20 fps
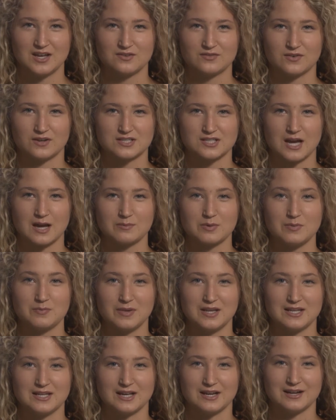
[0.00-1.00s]
For Tommy
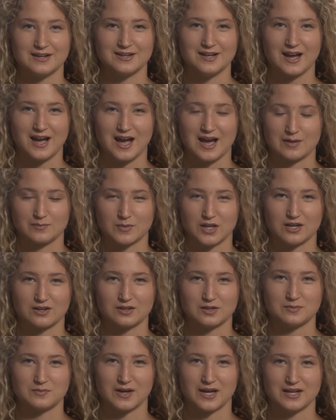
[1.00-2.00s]
Media, I'm
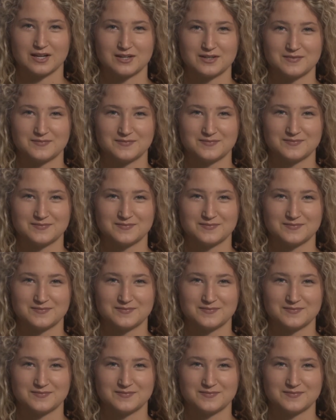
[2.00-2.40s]
Carolyn Meyer.